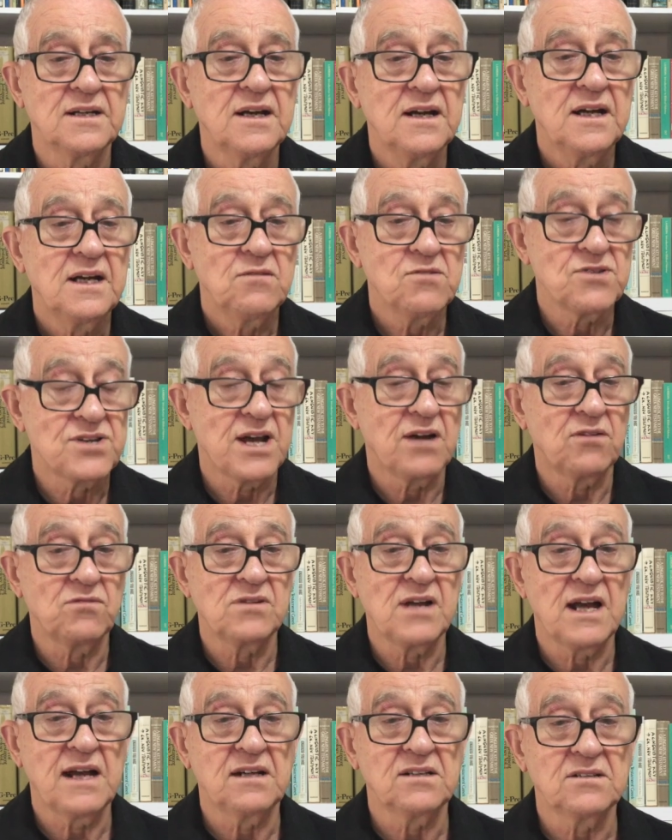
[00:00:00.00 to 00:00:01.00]
It was
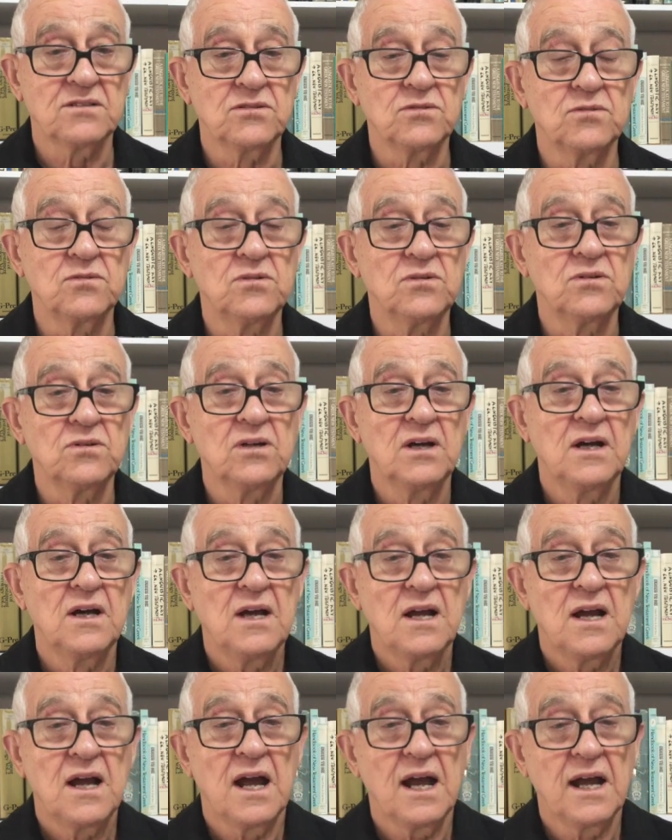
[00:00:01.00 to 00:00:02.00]
held outdoor.
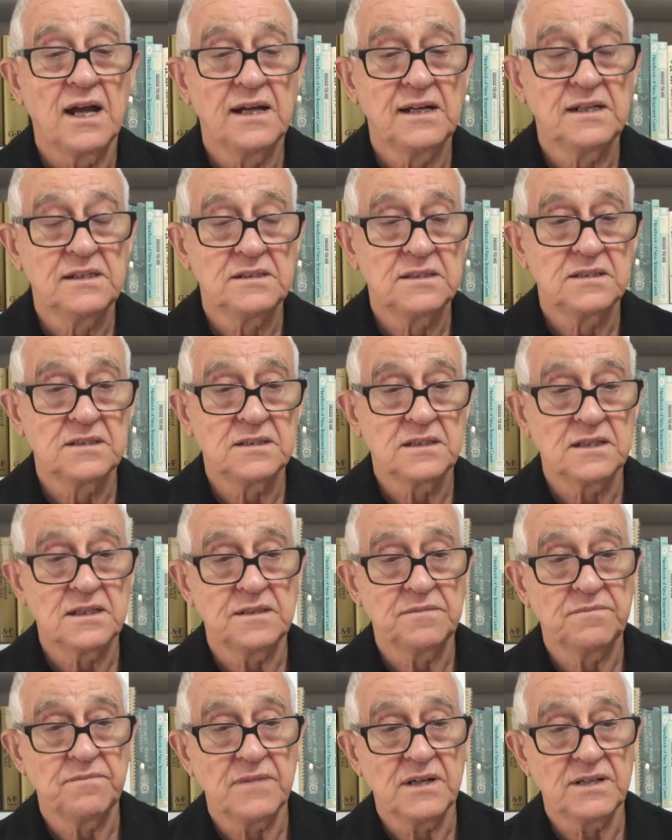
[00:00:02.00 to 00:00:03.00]
And
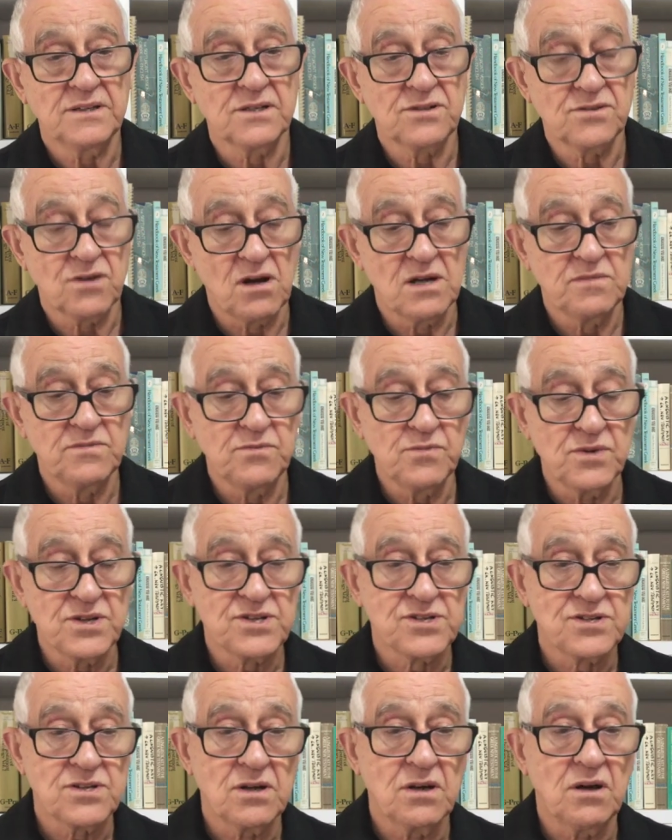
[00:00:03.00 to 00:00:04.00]
um, at the time in
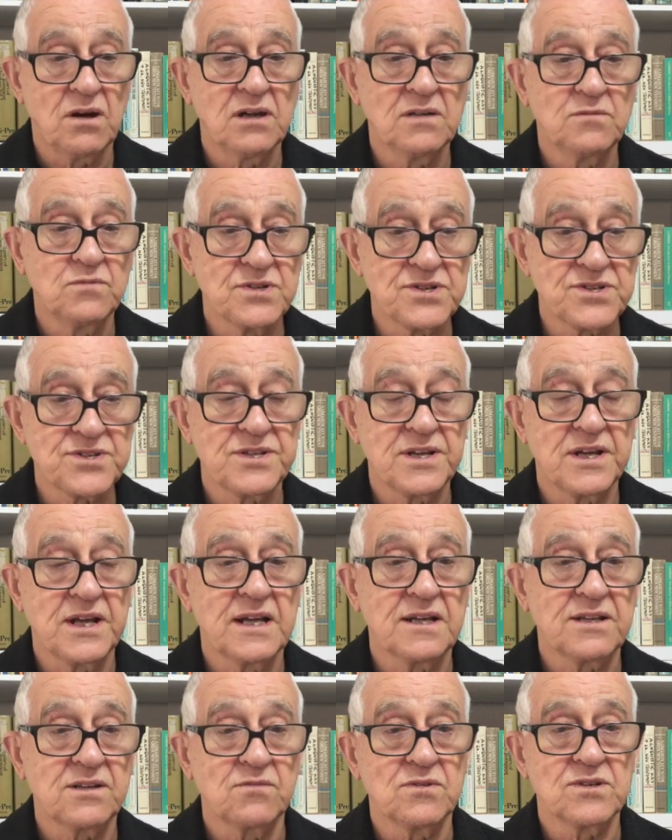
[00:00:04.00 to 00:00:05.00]
which I was
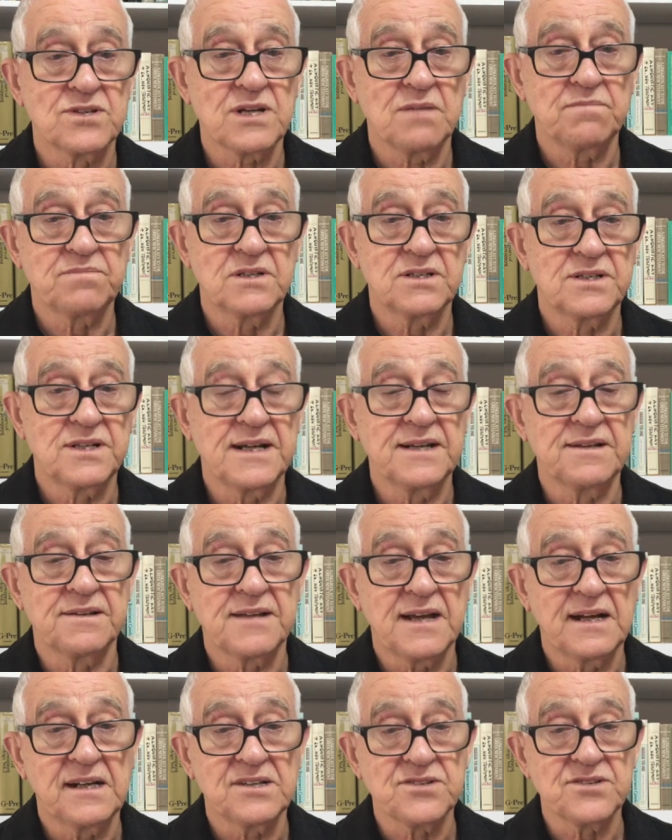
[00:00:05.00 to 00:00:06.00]
there, there was up to
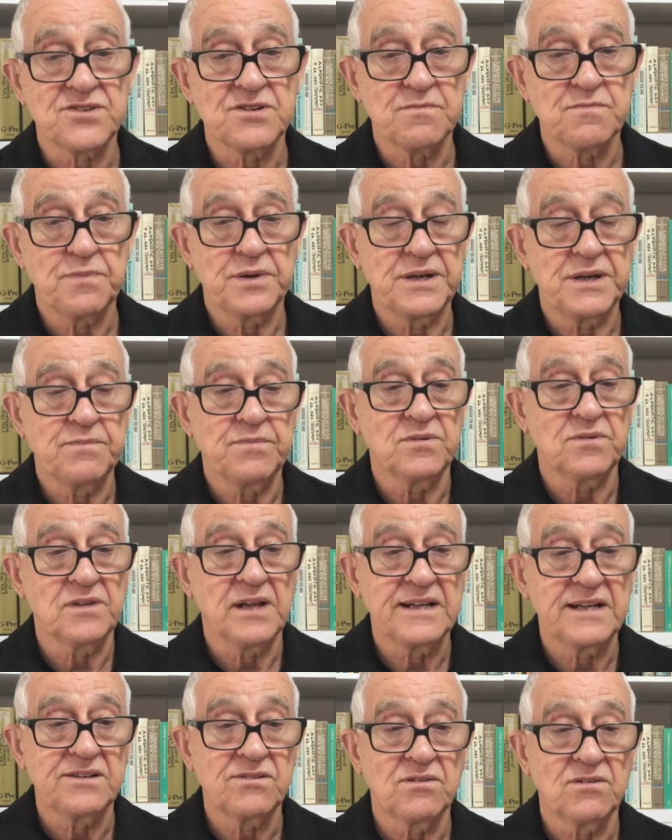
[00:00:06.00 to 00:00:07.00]
10,000 people.
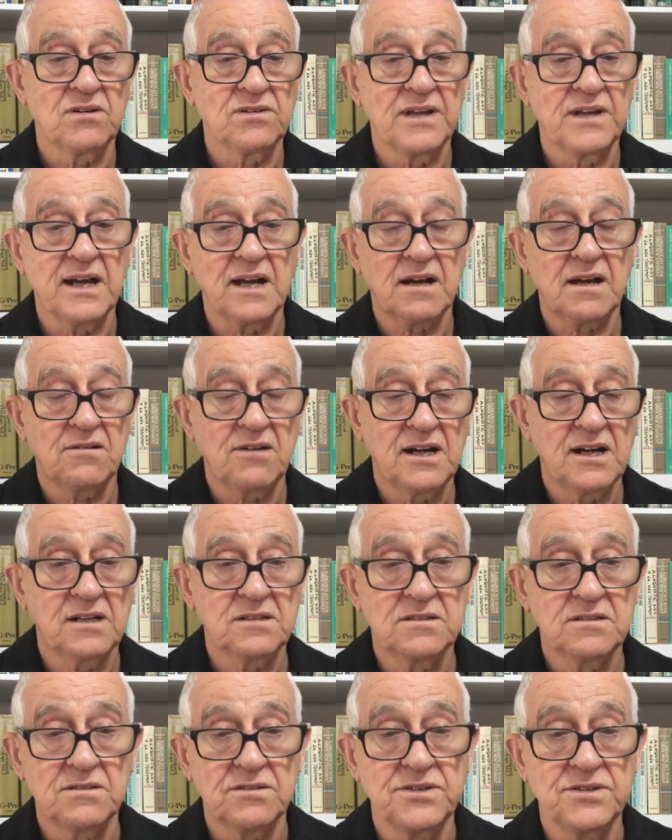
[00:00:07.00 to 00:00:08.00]
Later on, that
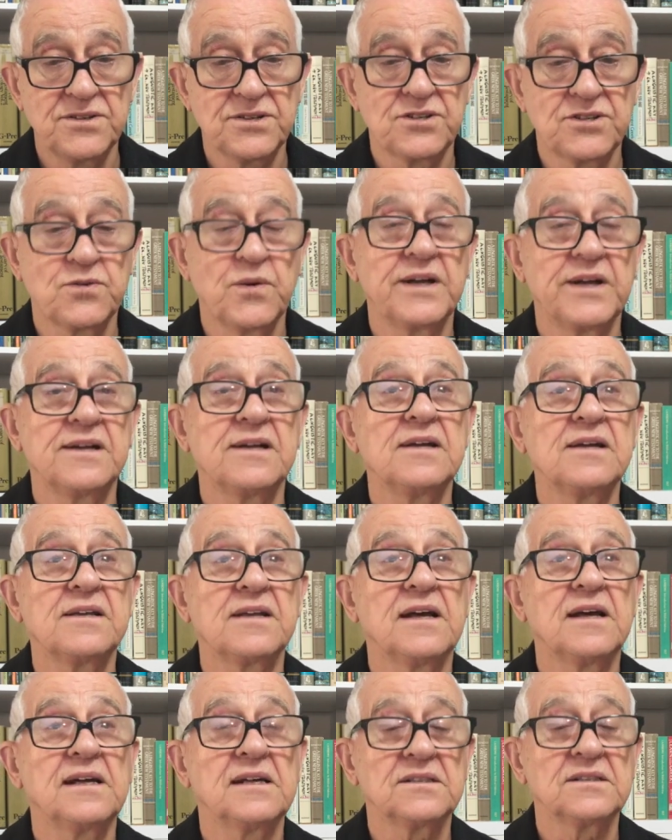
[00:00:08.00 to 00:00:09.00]
crowd grew to
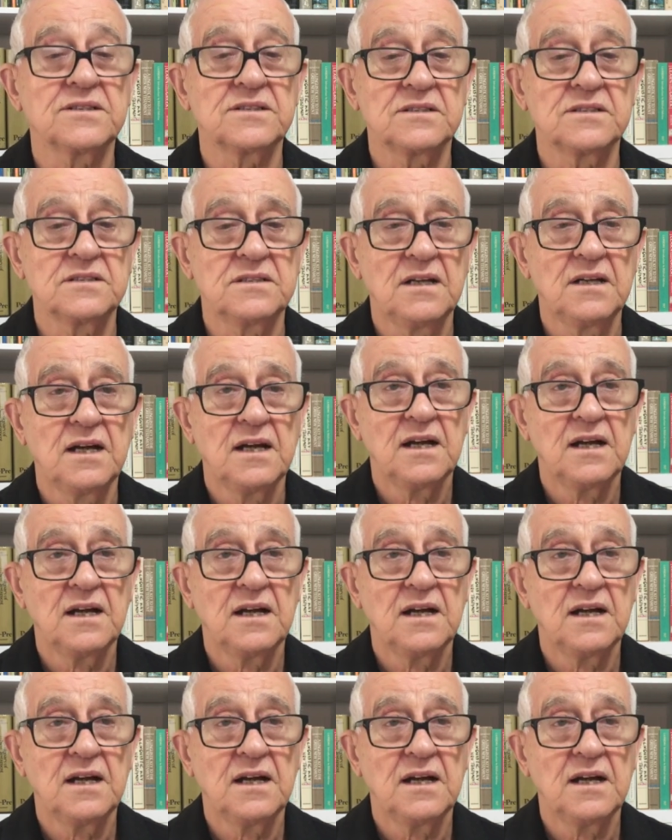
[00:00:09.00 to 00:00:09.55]
20,000.